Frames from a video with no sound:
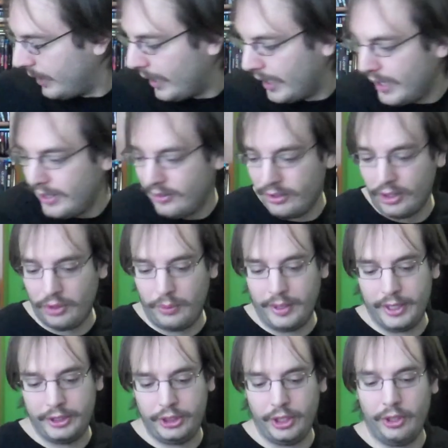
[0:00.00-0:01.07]
And another one
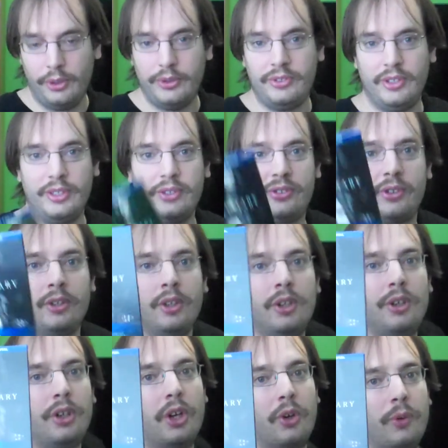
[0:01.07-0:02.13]
I chose is
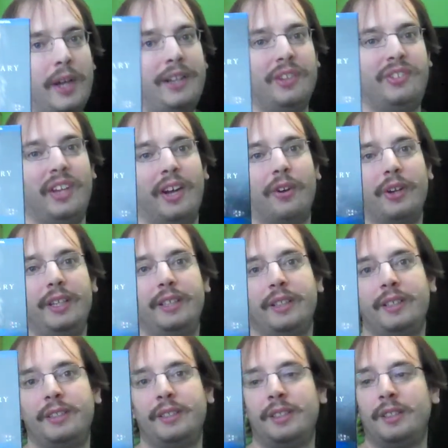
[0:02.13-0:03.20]
Hereditary.
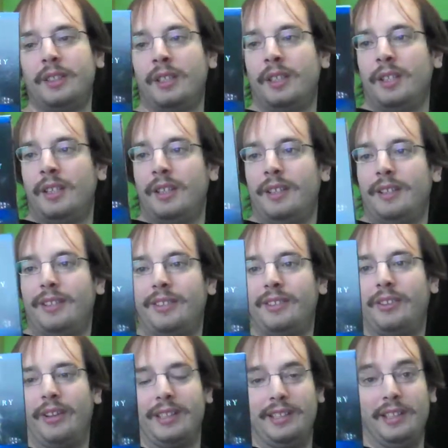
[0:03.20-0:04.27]

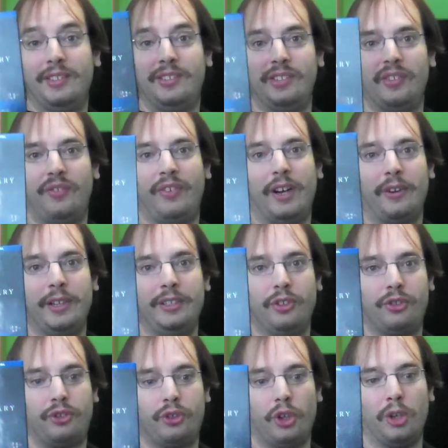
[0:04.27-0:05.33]
So like, this is a very
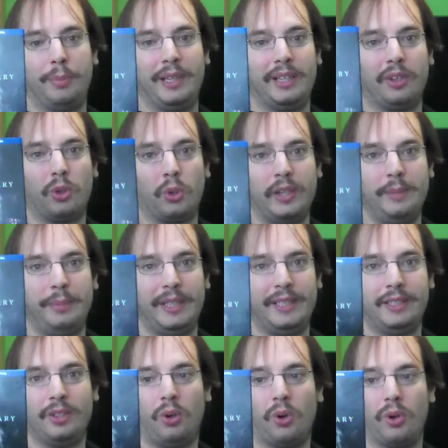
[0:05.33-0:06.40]
disturbing,
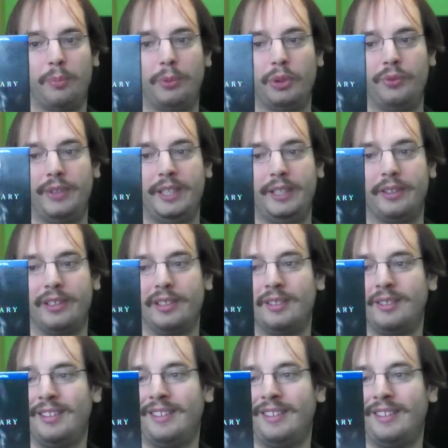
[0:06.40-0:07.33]
creepy horror movie here.